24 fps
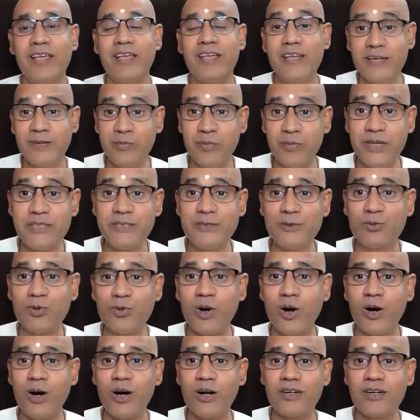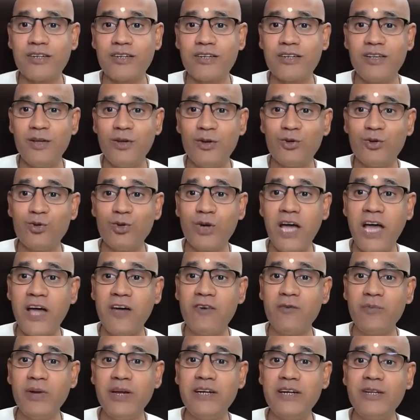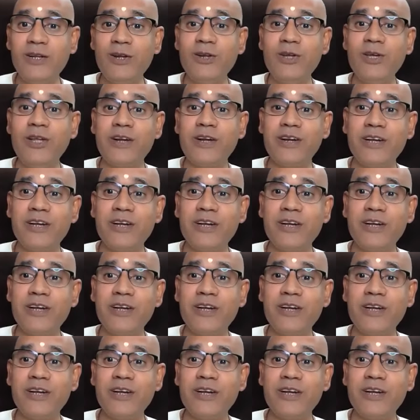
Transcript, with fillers: It means what? You have mentally